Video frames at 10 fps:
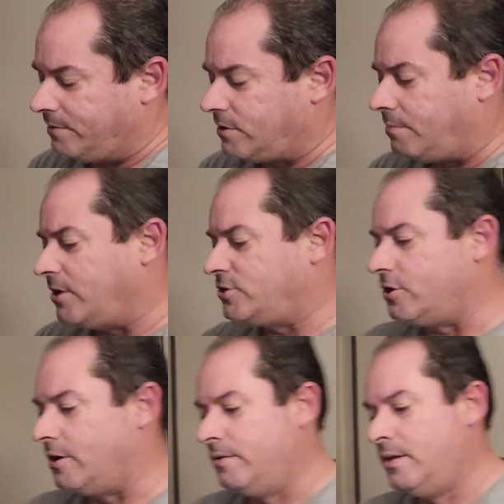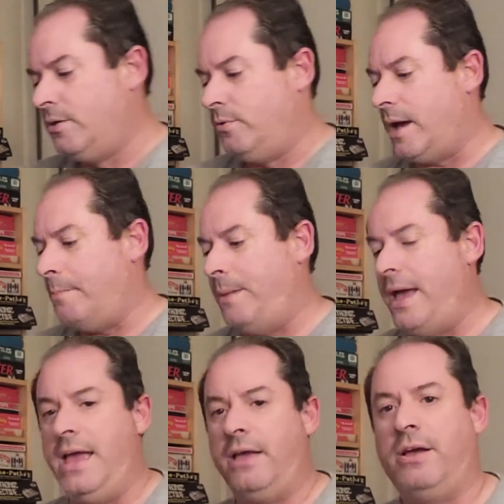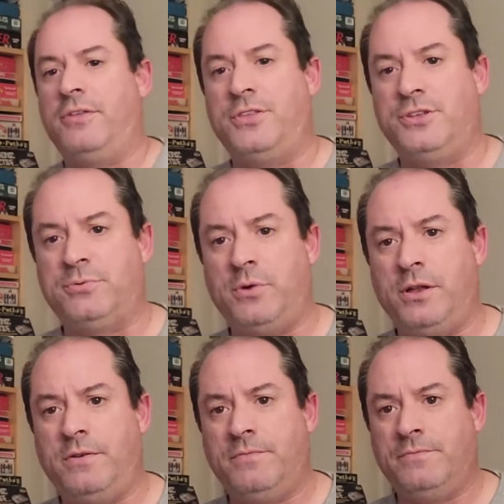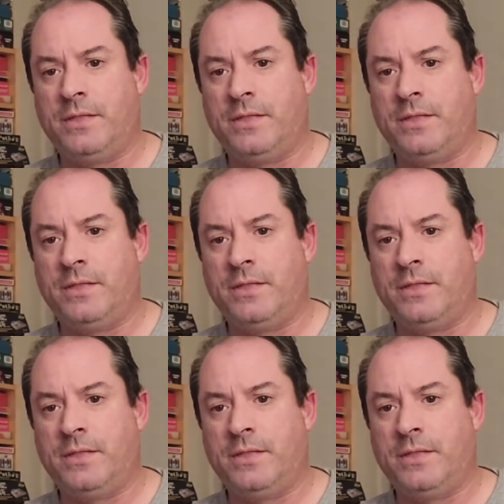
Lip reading: I'm not sure. We got Bang, we got this one.